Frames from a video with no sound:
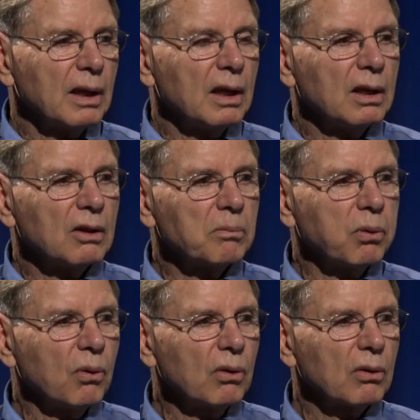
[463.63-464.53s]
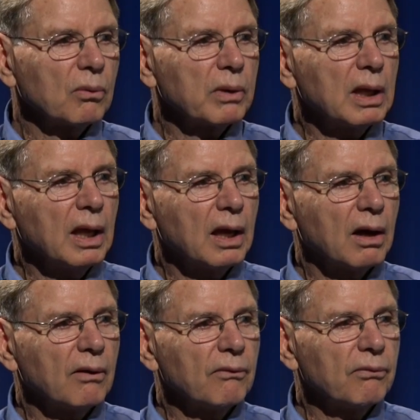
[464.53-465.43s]
And in the portal, we
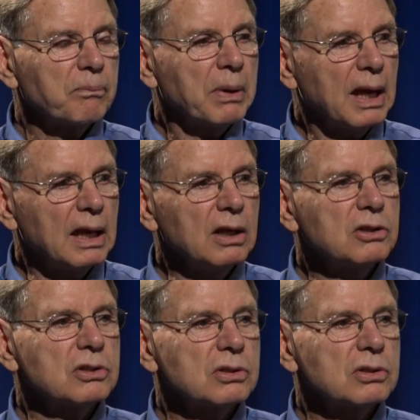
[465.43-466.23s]
have paid